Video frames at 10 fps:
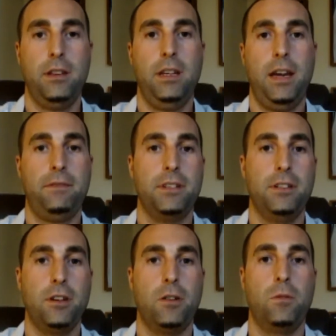you have to
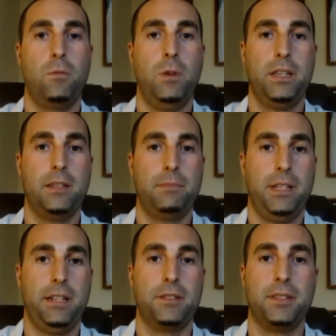know what the
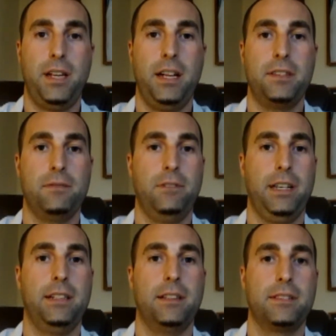player signs and
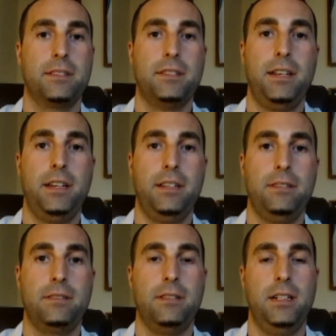what he doesn't
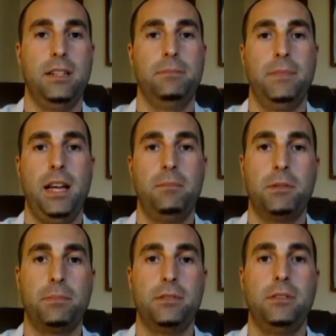sign.
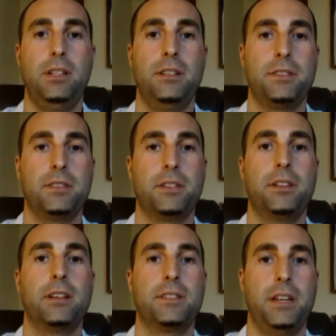Albert Pujols is a
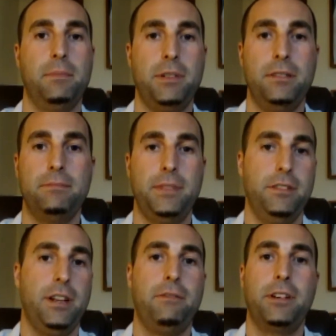good example.
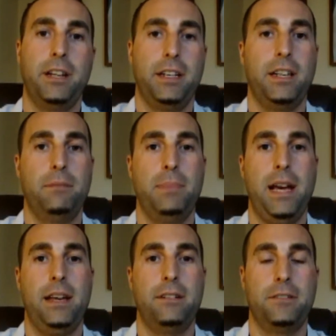You're never going to get a
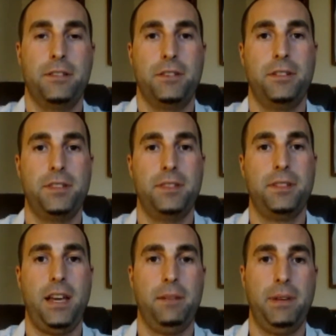bat or a jersey
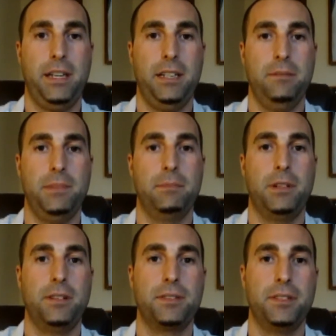signed by him in
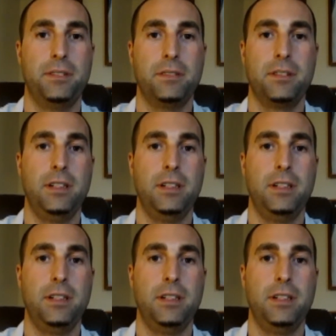person